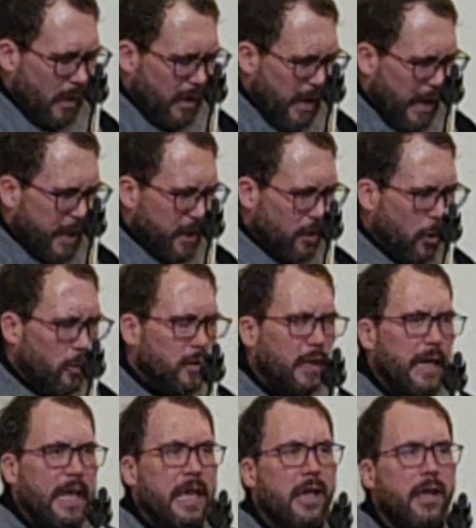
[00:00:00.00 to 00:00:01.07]
And I can
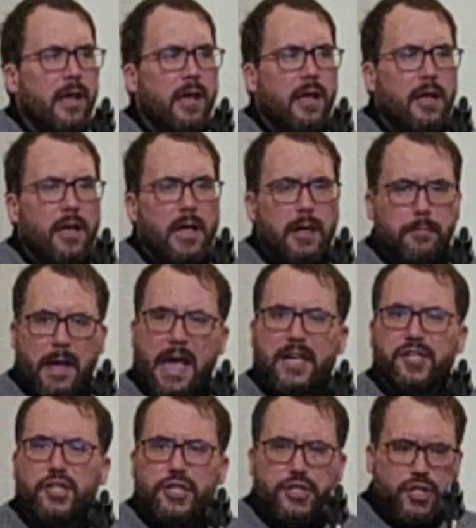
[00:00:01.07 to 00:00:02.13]
only
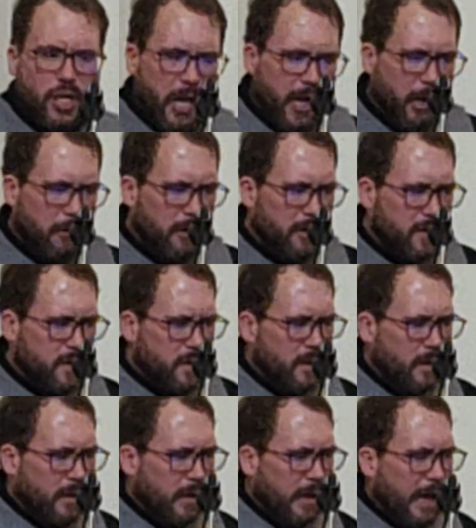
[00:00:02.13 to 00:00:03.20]
imagine Jairus
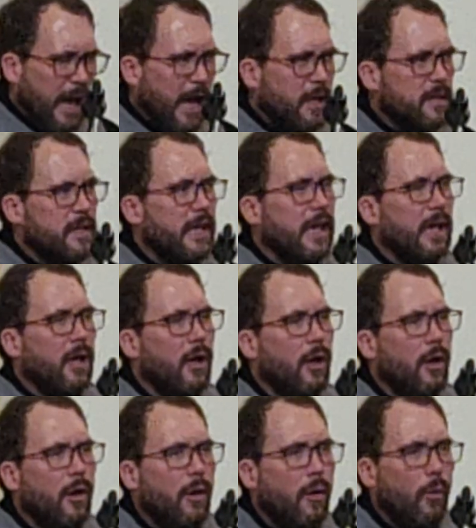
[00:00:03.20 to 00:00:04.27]

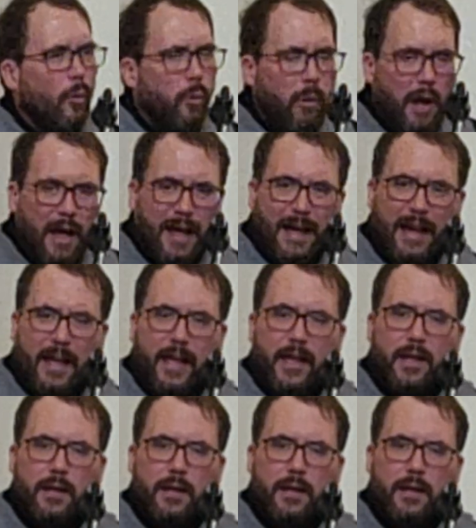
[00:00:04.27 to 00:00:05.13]
asking, why?